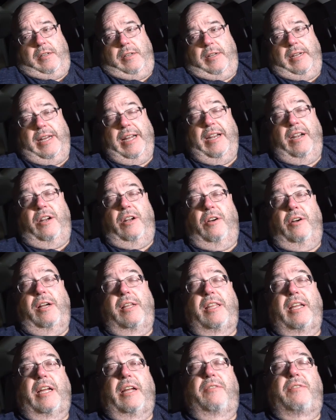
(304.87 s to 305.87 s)
I don't know. I
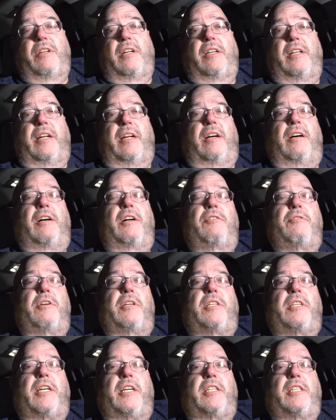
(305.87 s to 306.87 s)
think I've done like
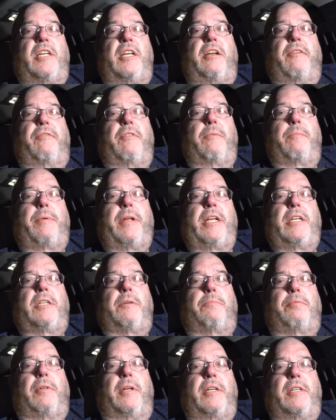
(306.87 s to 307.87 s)
160 different
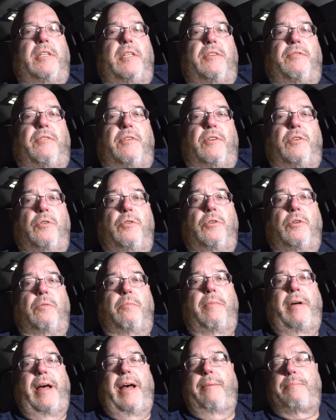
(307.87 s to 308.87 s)
pizza places for Google
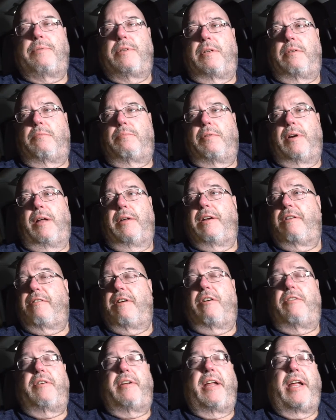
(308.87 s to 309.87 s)
Maps and probably
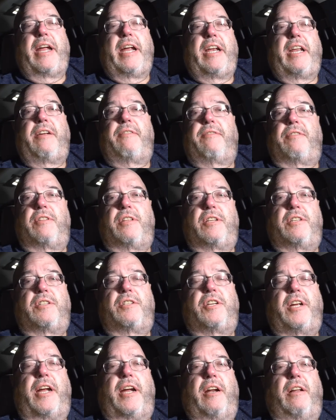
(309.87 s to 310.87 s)
around 80 for this
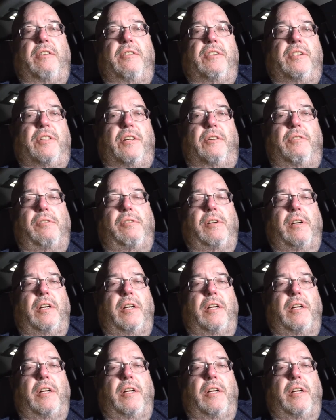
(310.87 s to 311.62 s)
channel. So